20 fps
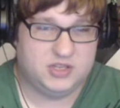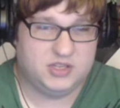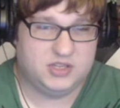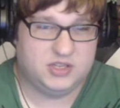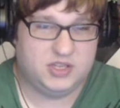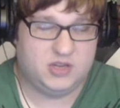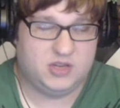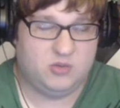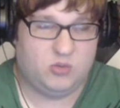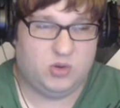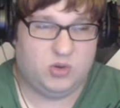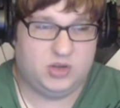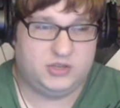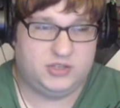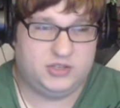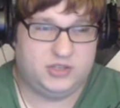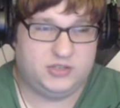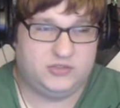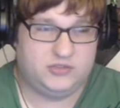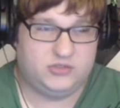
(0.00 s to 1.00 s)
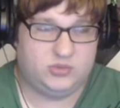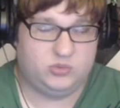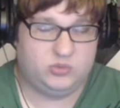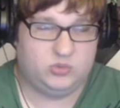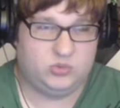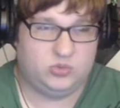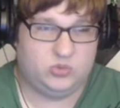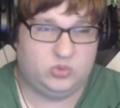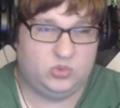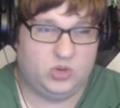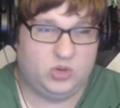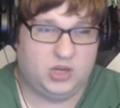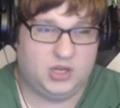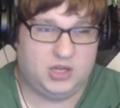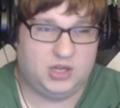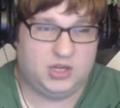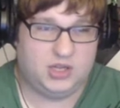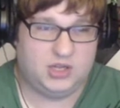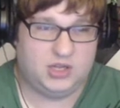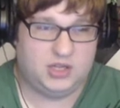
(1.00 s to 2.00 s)
Get Wanda to
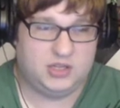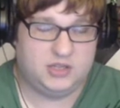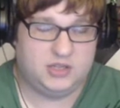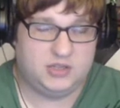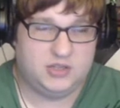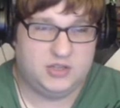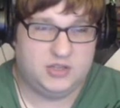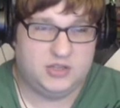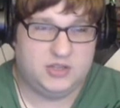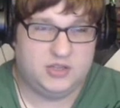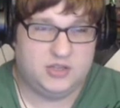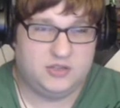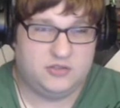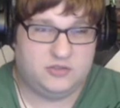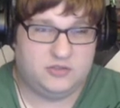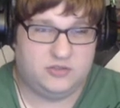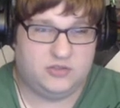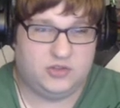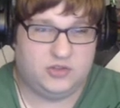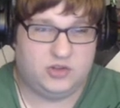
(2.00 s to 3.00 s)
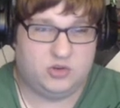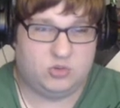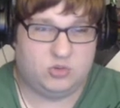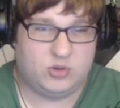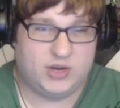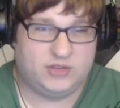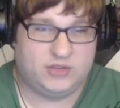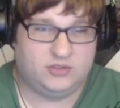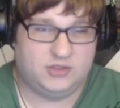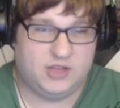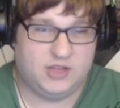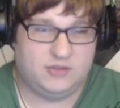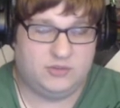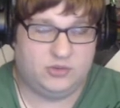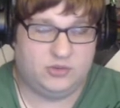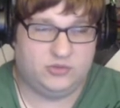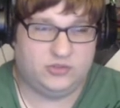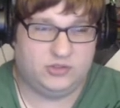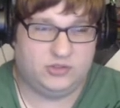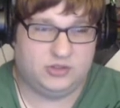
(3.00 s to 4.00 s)
uh, the correct level
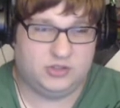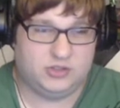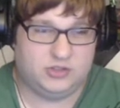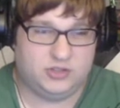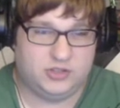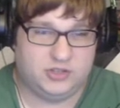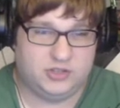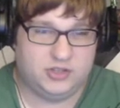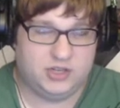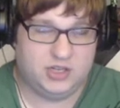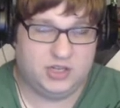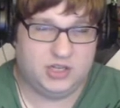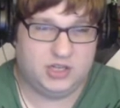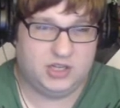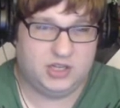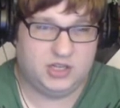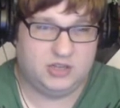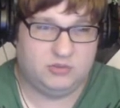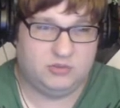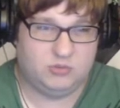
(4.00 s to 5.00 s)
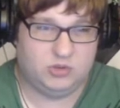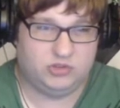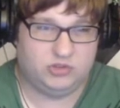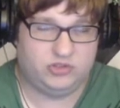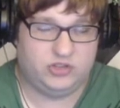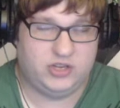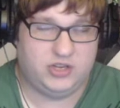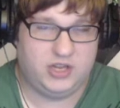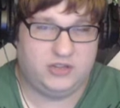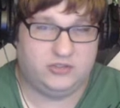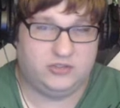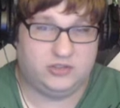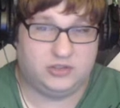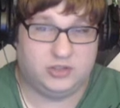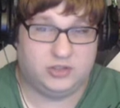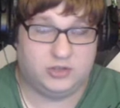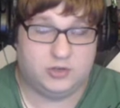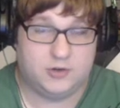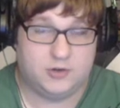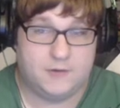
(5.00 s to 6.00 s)
to learn uh, what she needs to
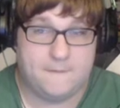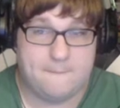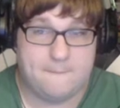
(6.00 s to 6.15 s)
learn.